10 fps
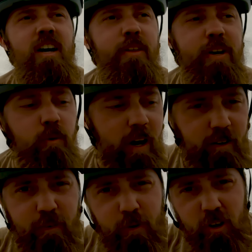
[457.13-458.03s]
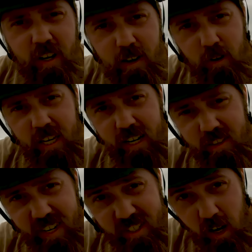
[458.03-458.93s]
I think we have the first level kind
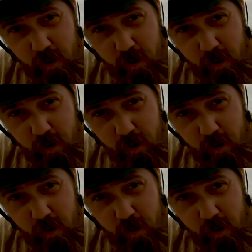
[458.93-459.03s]
of ticked